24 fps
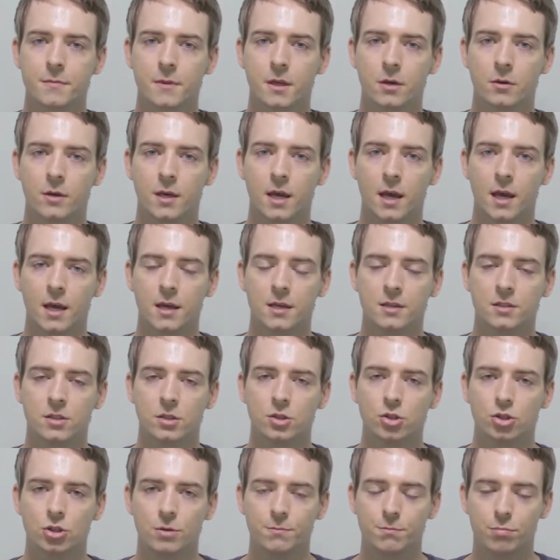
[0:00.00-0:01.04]
Okay, so
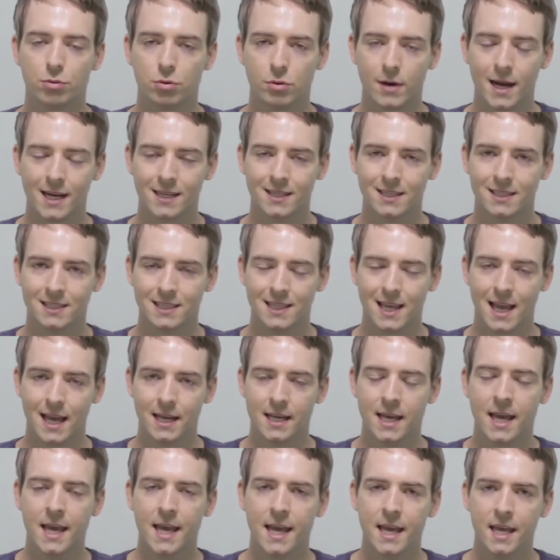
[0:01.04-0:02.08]
you should practice that.